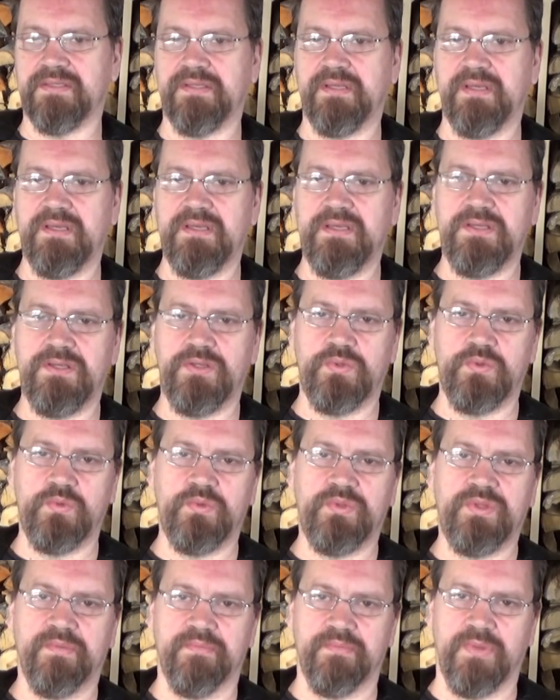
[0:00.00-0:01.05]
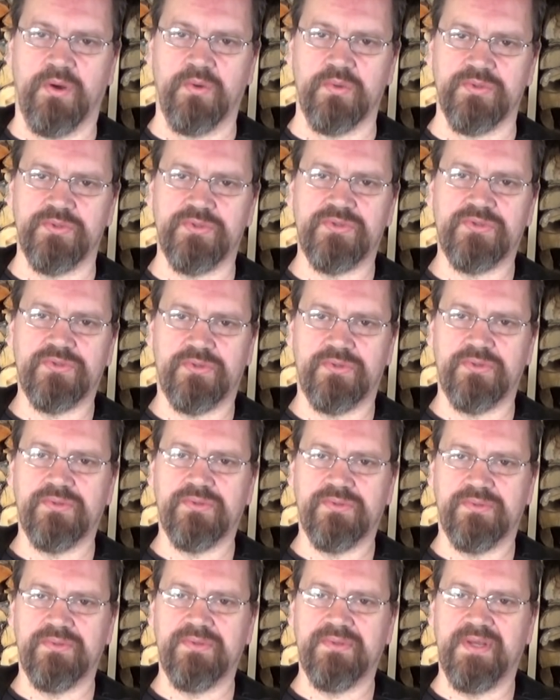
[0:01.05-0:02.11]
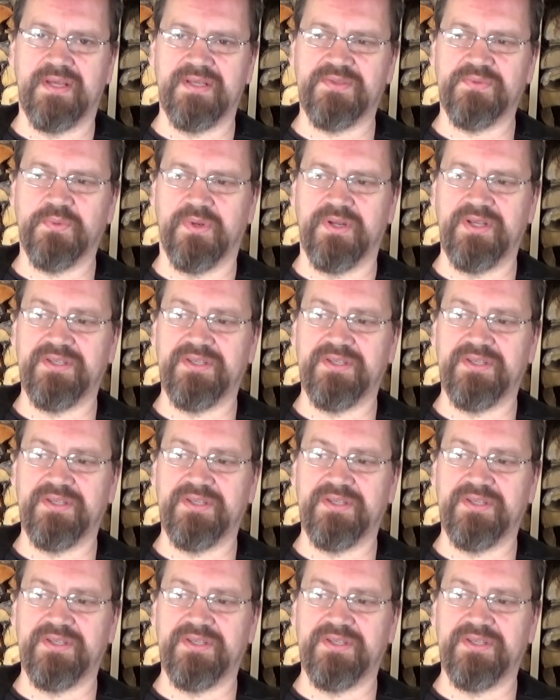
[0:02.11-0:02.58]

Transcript: the EU the most. That's what